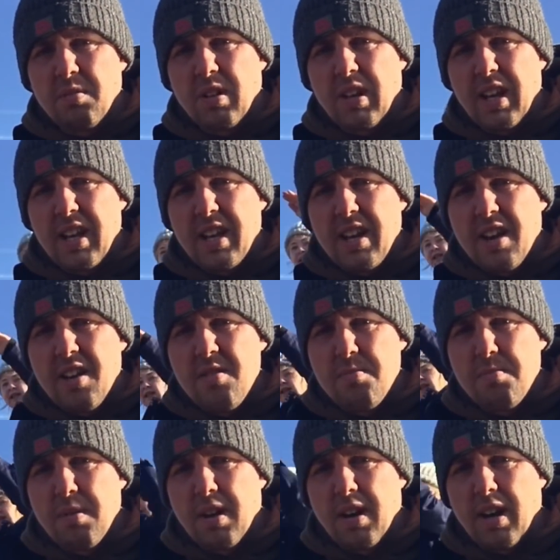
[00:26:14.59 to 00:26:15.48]
we'll let you know.
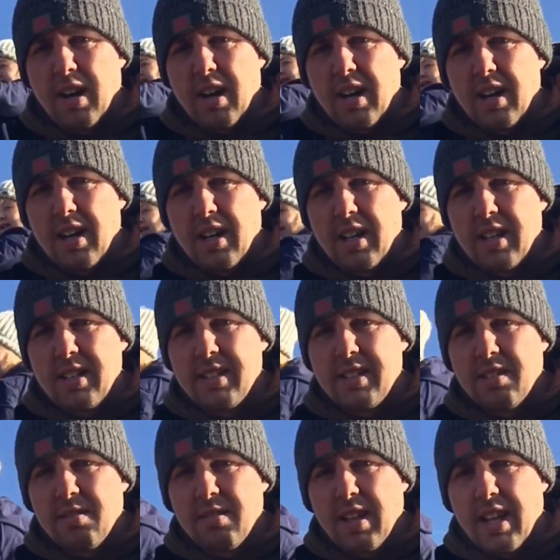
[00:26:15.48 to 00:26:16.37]
But
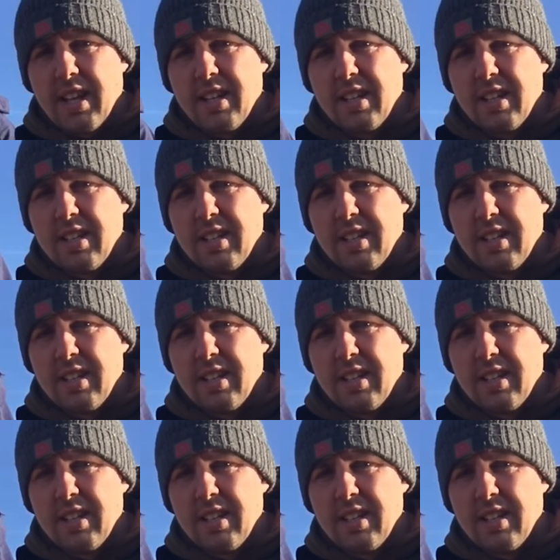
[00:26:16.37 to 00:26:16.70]
until then,